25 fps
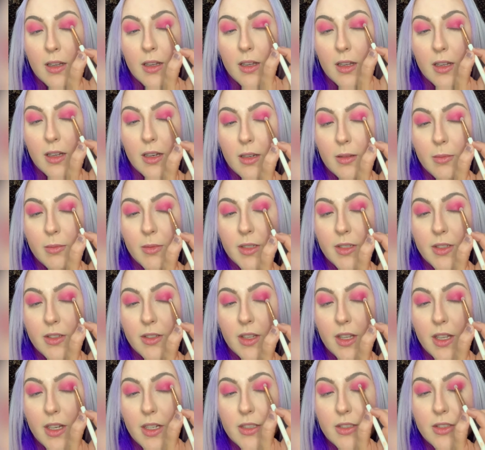I'm gonna do
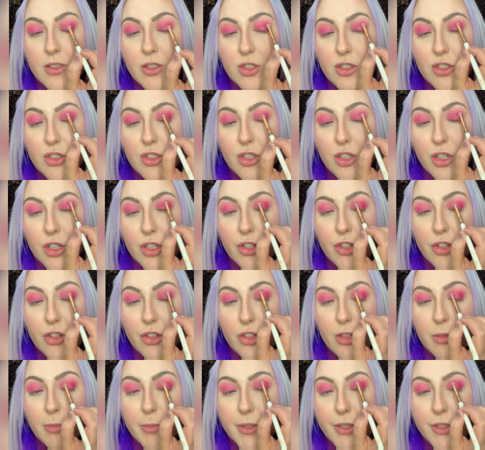that in
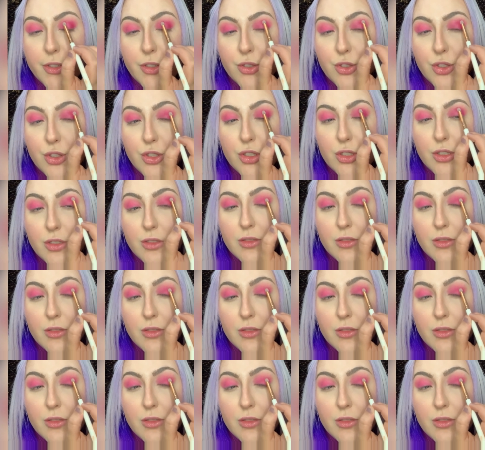circular motion.